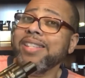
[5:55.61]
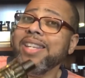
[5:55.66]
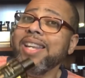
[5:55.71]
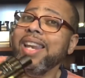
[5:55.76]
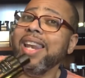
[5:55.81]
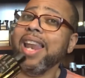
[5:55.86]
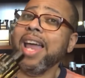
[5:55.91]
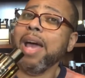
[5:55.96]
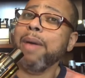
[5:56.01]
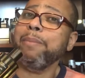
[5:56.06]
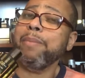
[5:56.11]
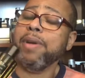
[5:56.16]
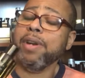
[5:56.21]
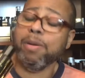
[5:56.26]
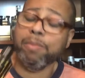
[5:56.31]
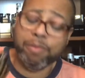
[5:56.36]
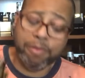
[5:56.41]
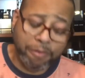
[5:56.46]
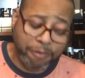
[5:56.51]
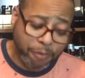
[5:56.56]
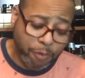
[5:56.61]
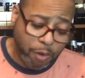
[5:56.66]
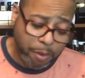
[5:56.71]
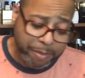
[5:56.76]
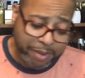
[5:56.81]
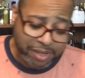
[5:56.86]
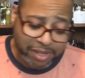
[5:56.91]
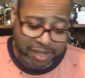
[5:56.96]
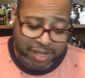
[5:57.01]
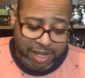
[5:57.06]
a lot better
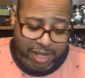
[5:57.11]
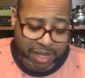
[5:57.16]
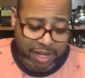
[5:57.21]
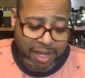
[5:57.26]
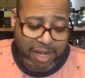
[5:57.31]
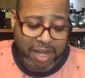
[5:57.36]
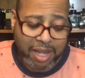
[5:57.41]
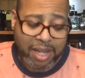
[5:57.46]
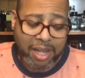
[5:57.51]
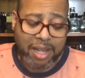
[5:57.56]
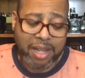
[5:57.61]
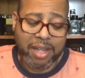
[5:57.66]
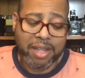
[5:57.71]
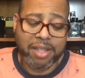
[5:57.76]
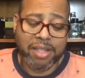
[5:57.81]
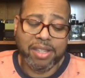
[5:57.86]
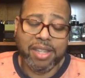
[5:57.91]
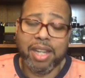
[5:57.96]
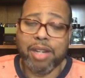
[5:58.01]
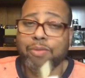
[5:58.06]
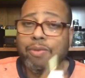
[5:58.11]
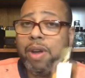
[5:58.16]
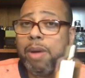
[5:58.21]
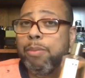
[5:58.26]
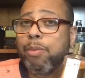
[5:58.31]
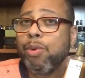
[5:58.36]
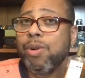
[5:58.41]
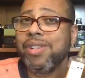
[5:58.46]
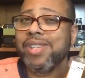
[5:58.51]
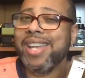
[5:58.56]
performance than
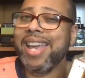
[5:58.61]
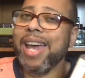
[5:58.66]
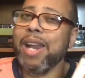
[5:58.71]
Cedrat Boise.